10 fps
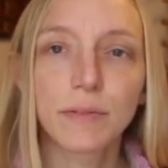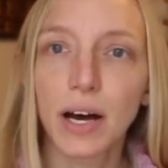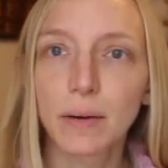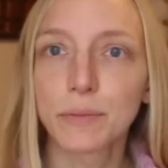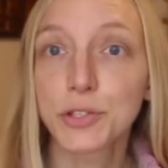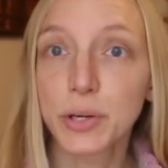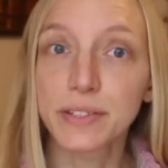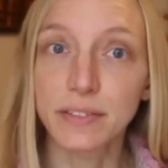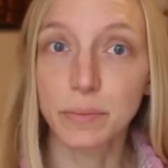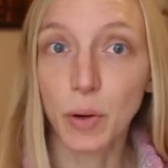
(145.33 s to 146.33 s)
um,
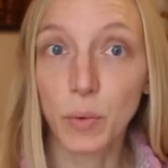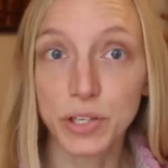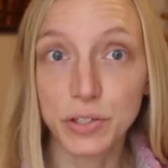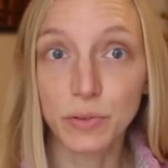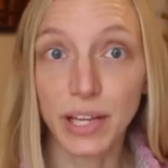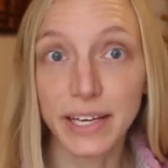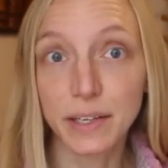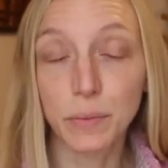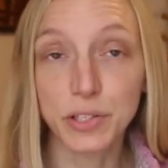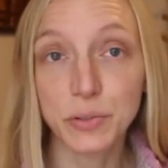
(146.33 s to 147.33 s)
choices about what you
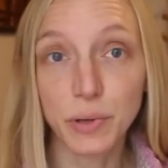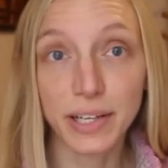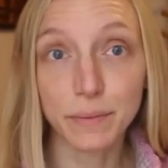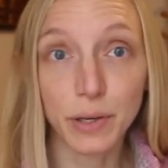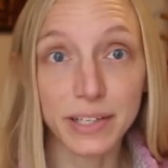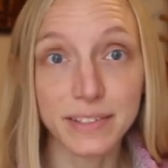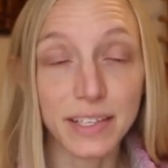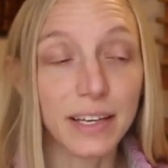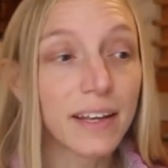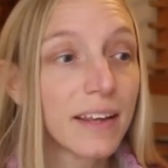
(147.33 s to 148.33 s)
like and what you'd want to
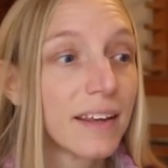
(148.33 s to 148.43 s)
see.